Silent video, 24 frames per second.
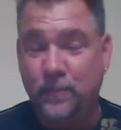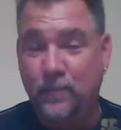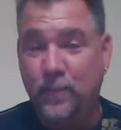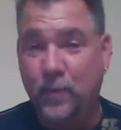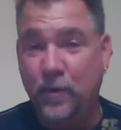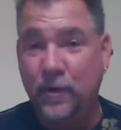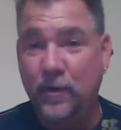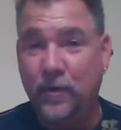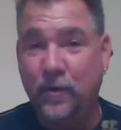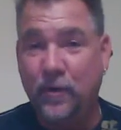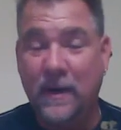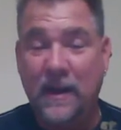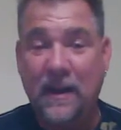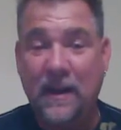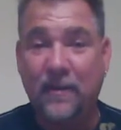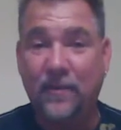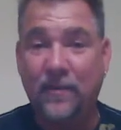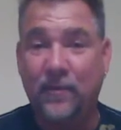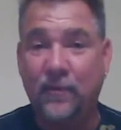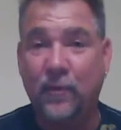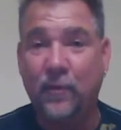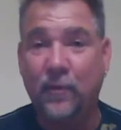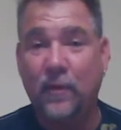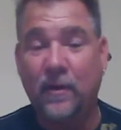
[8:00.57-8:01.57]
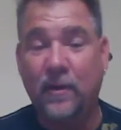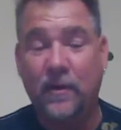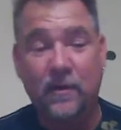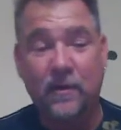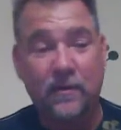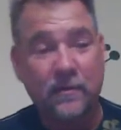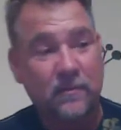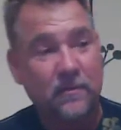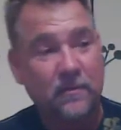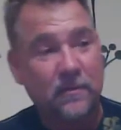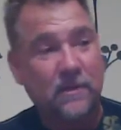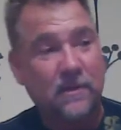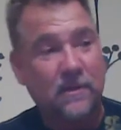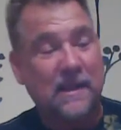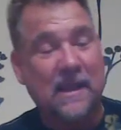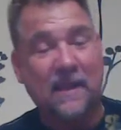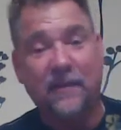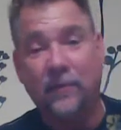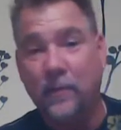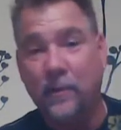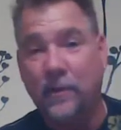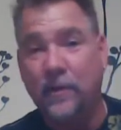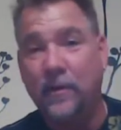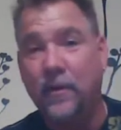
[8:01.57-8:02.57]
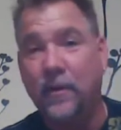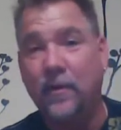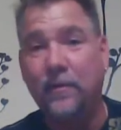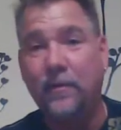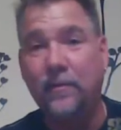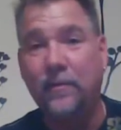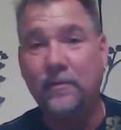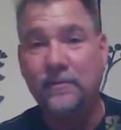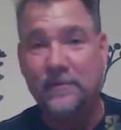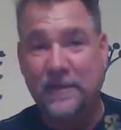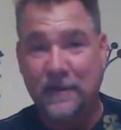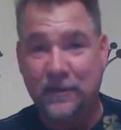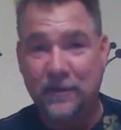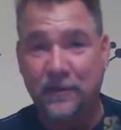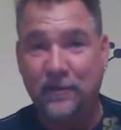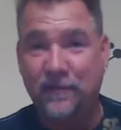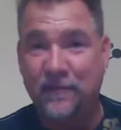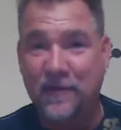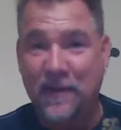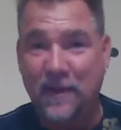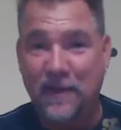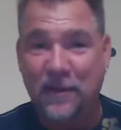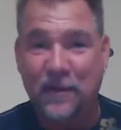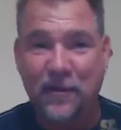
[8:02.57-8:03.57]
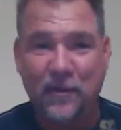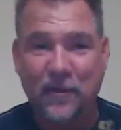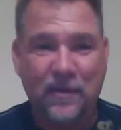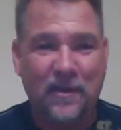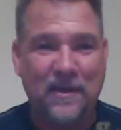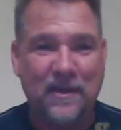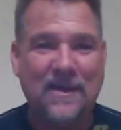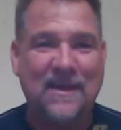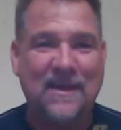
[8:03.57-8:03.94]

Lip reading: putting your hand through a glass window. Is that a good value?